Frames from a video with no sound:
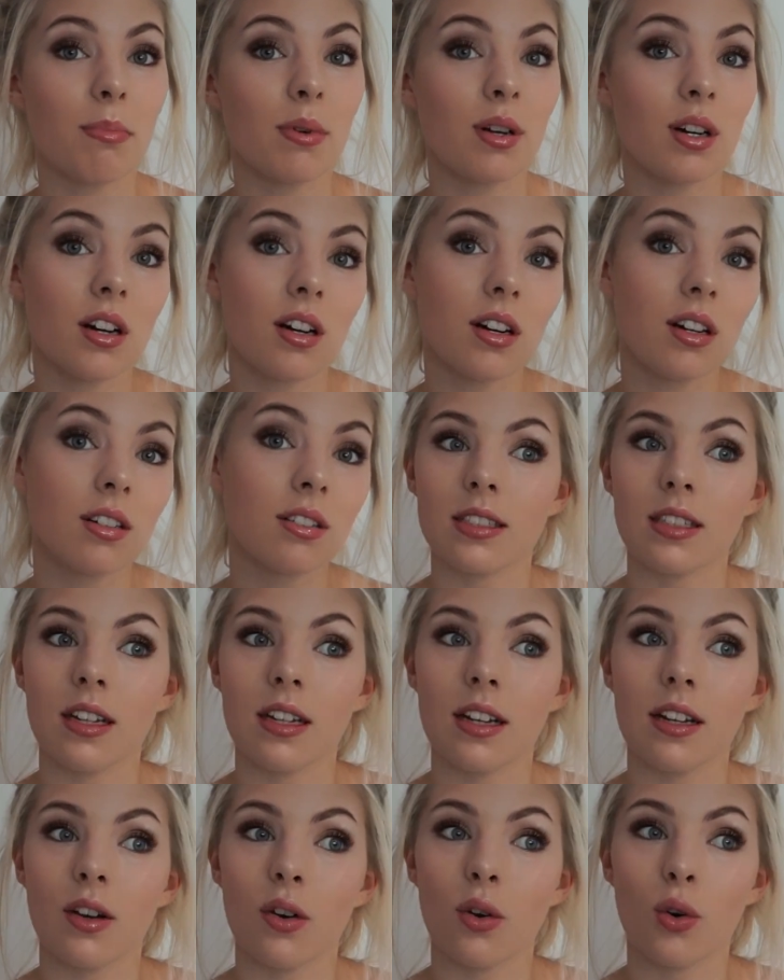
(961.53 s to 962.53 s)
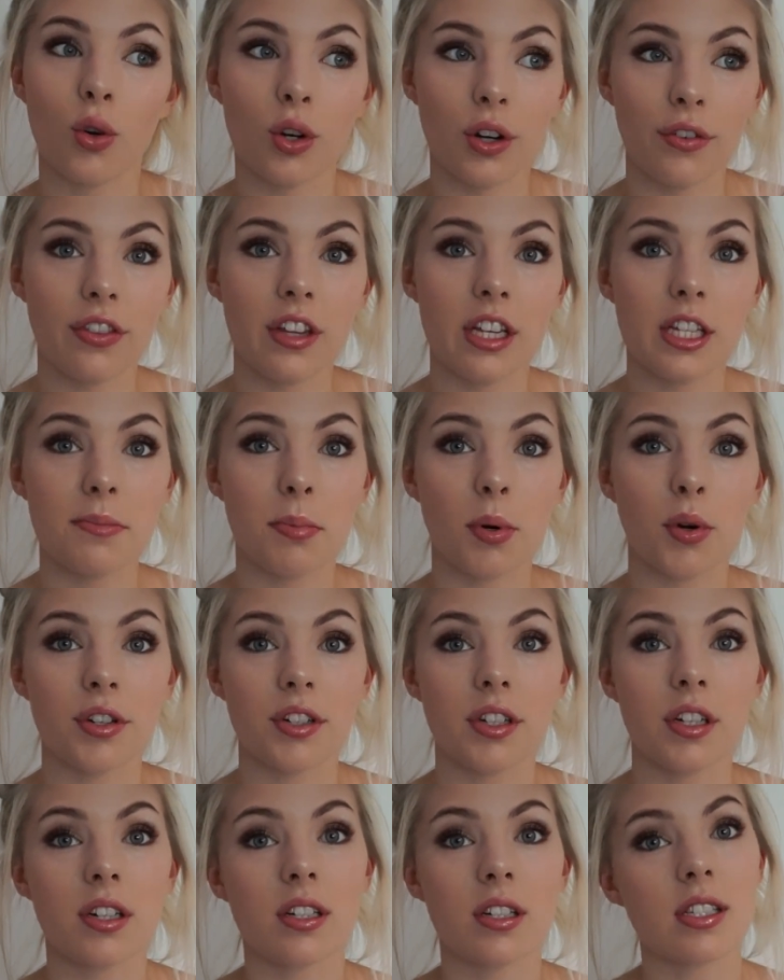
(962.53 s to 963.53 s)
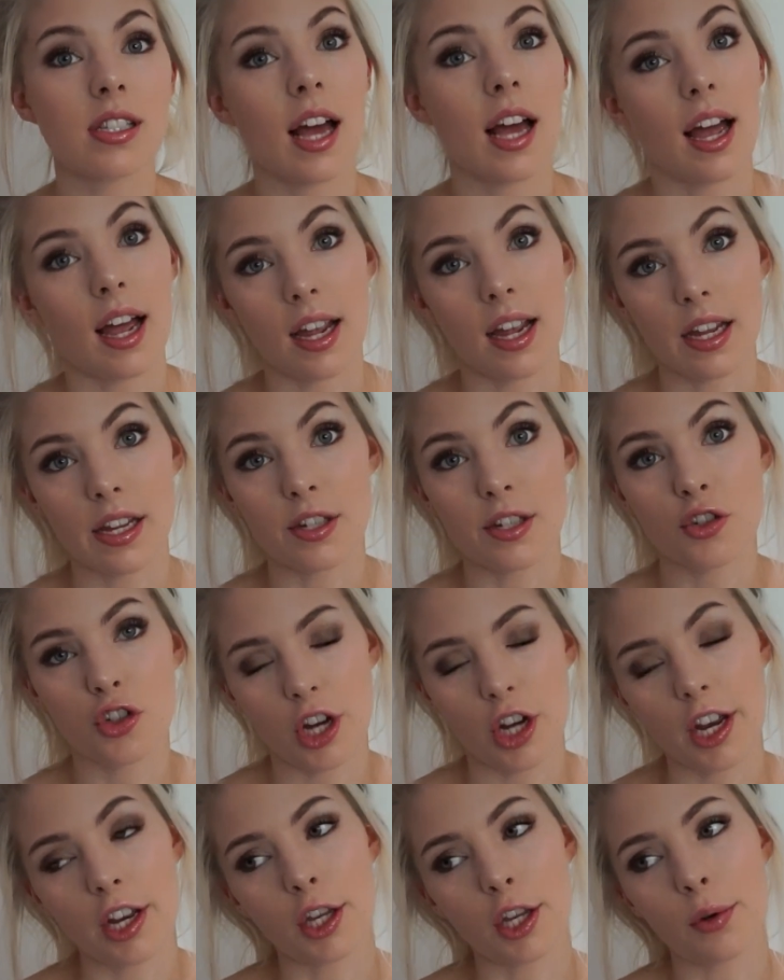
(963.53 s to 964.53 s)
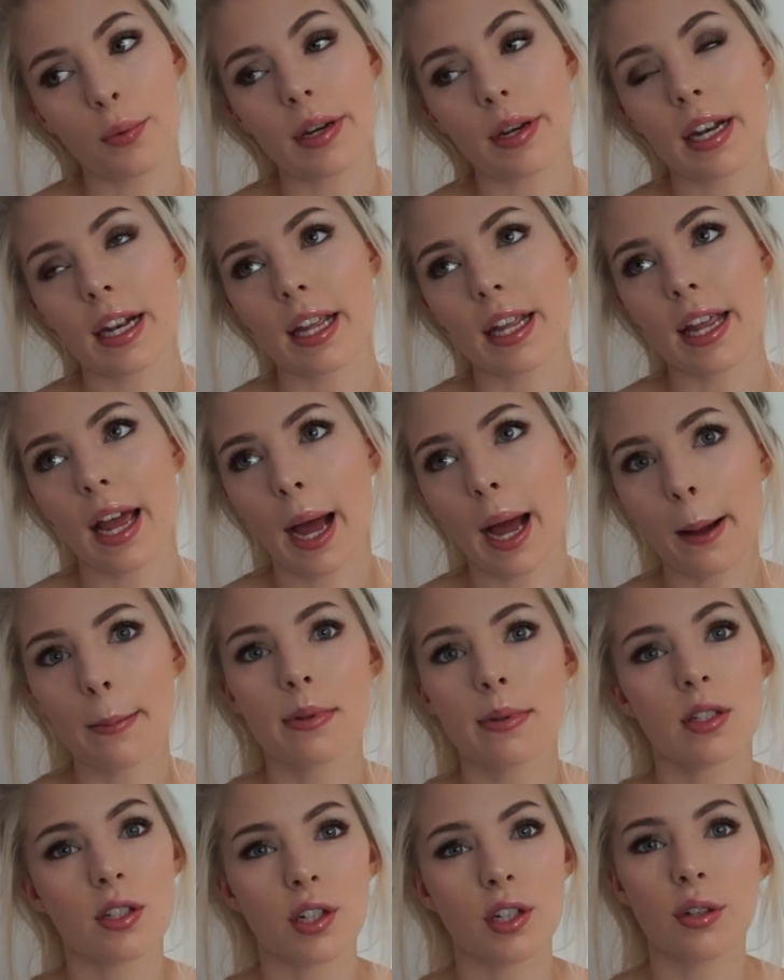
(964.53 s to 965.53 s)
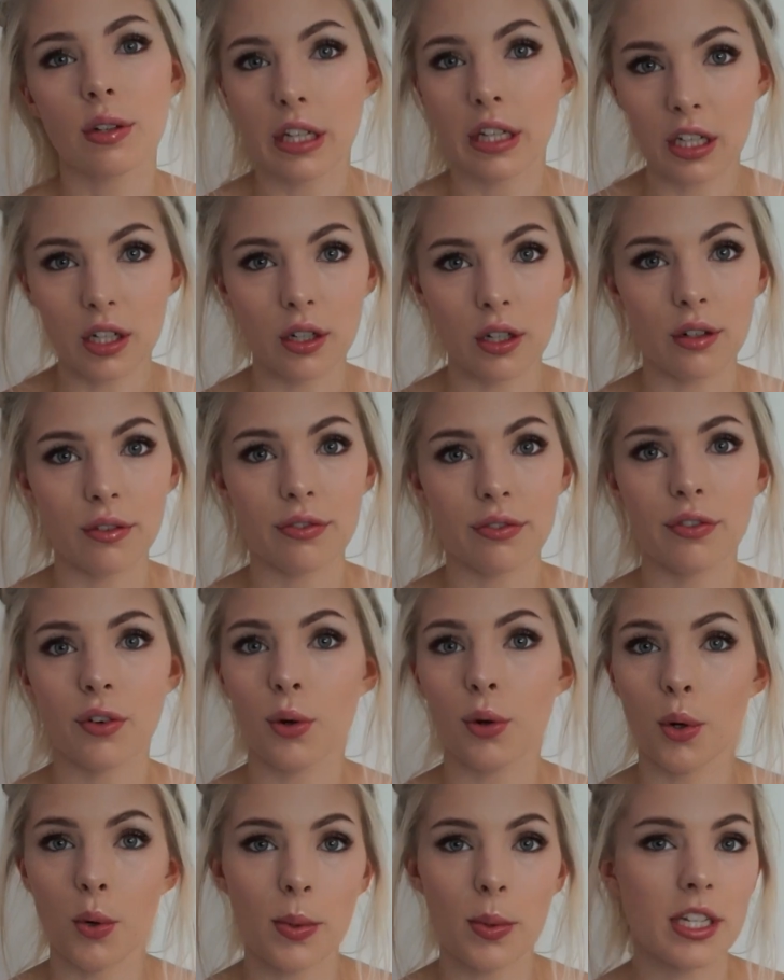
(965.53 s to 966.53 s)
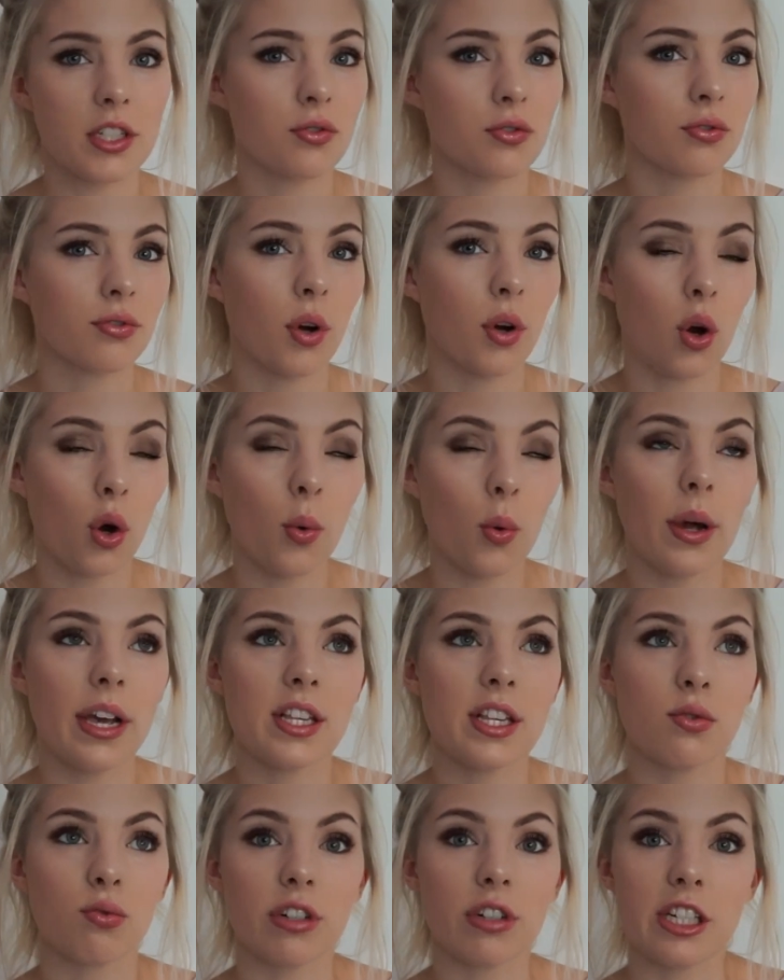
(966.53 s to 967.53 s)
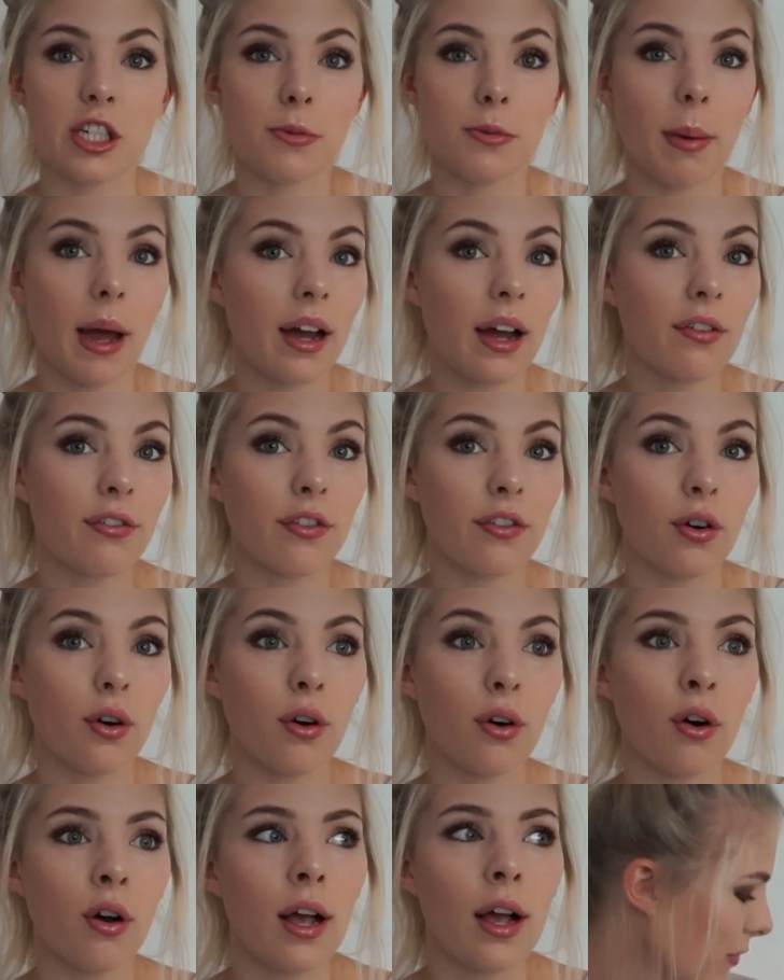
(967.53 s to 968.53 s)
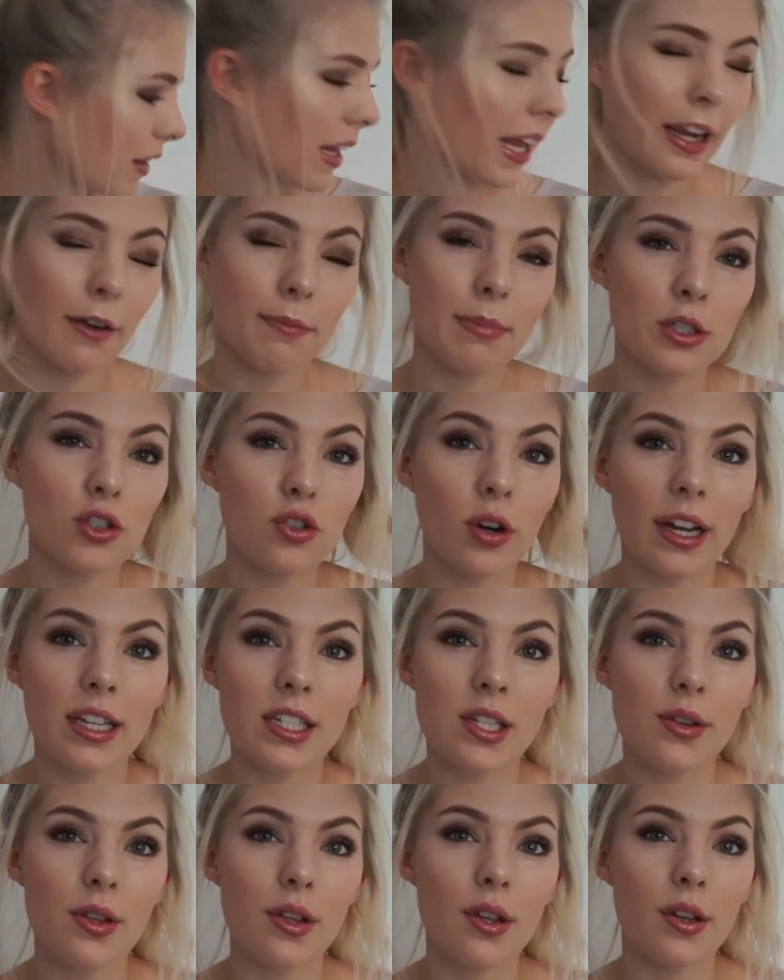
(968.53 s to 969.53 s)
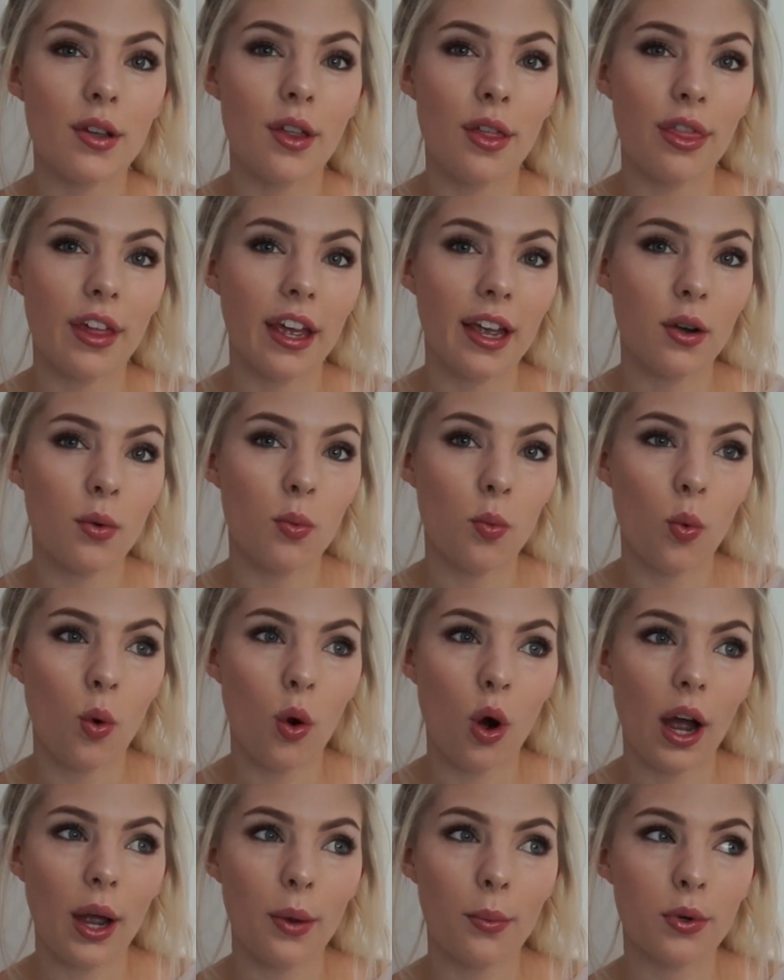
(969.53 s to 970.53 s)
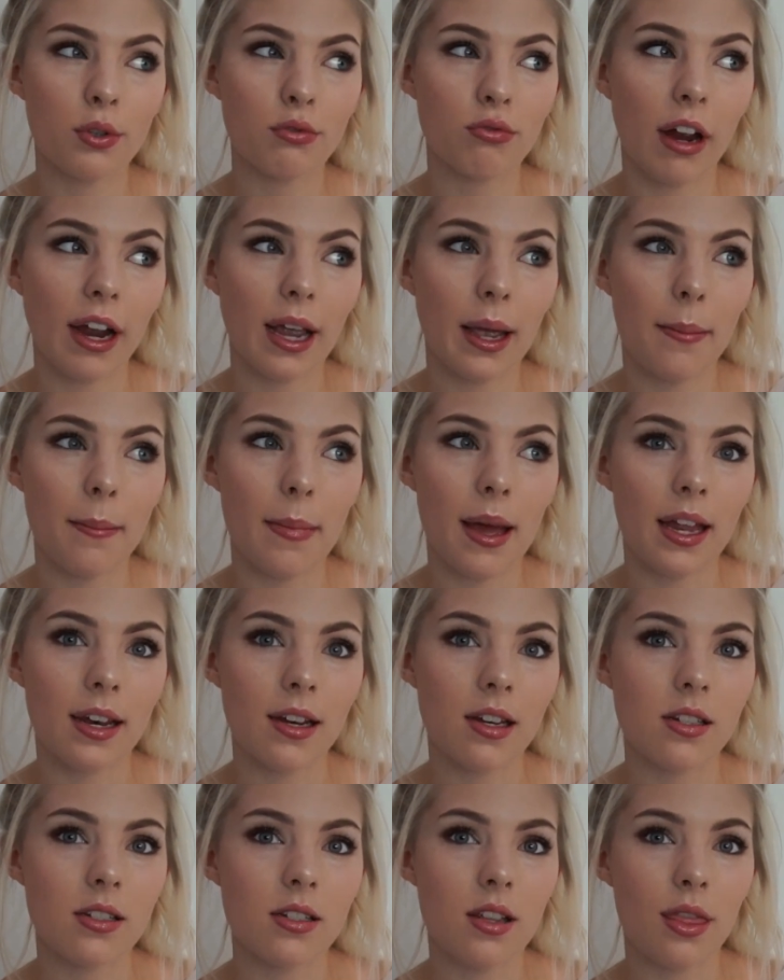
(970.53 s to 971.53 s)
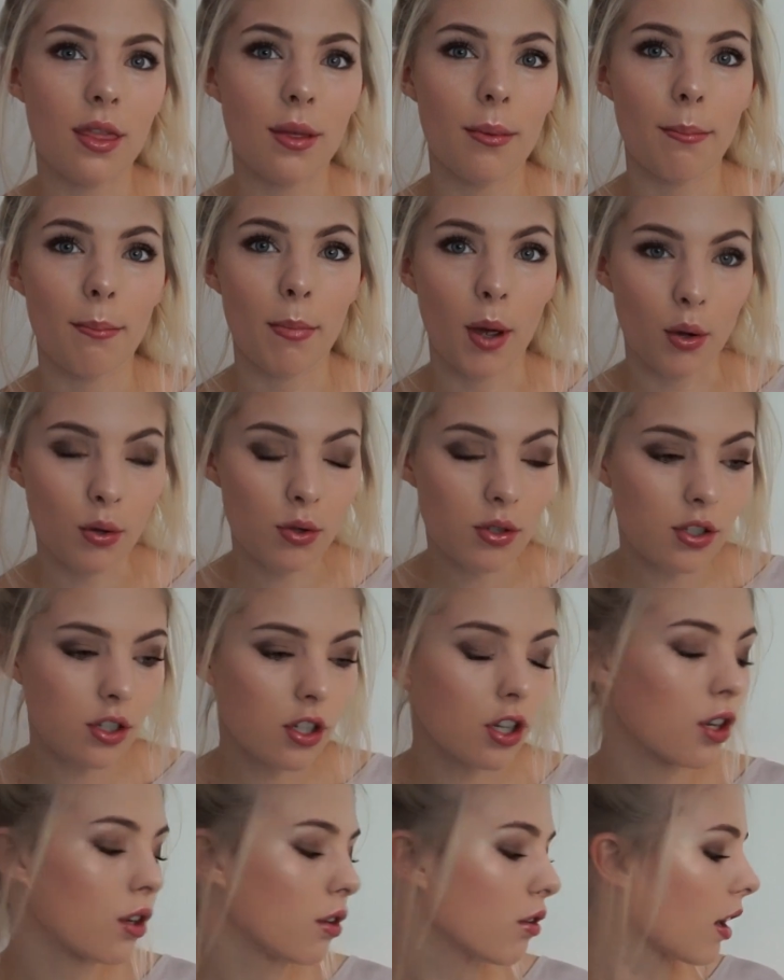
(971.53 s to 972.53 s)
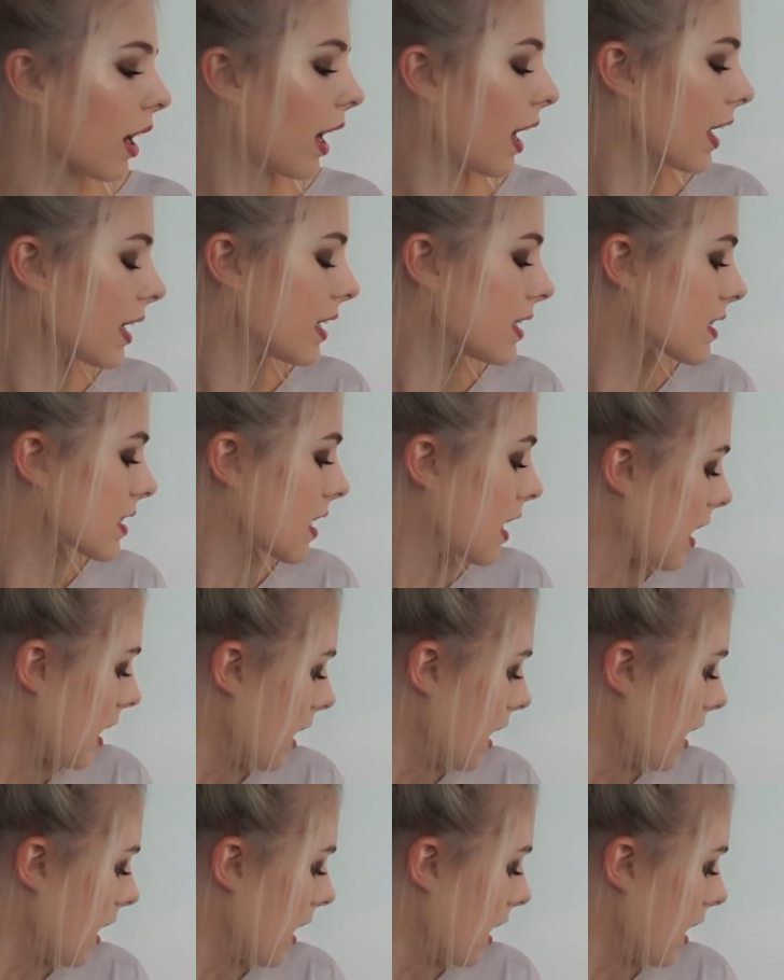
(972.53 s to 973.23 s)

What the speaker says: but all of these products I genuinely absolutely love, always reach back for. Like, I've been trying to think what I would recommend the most to you guys.